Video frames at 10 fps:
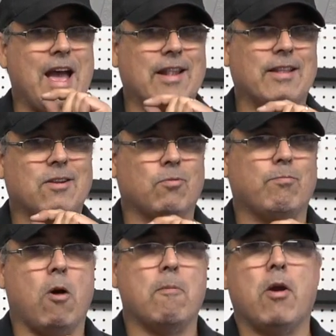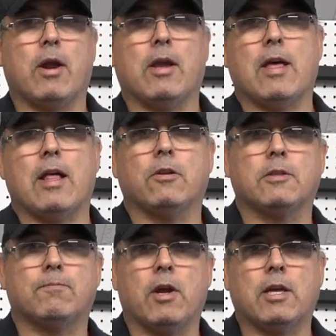that little ball bearing and that little
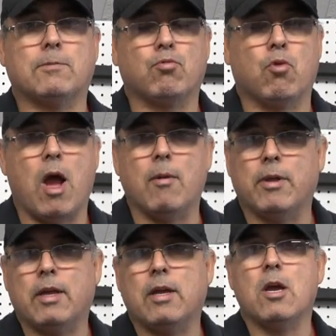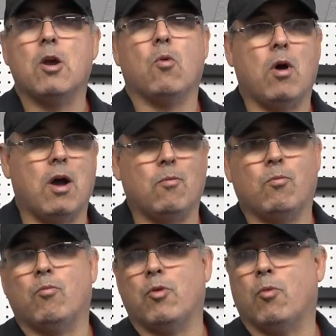spring is probably
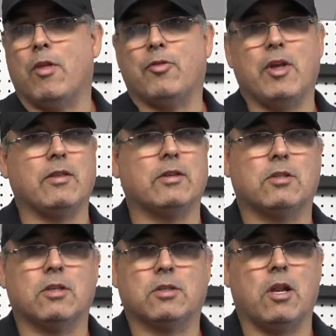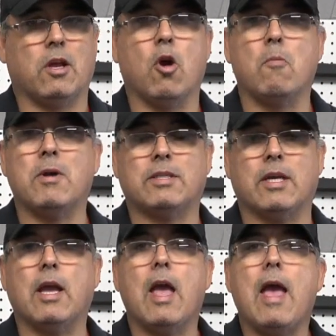the one thing that's just going to go missing.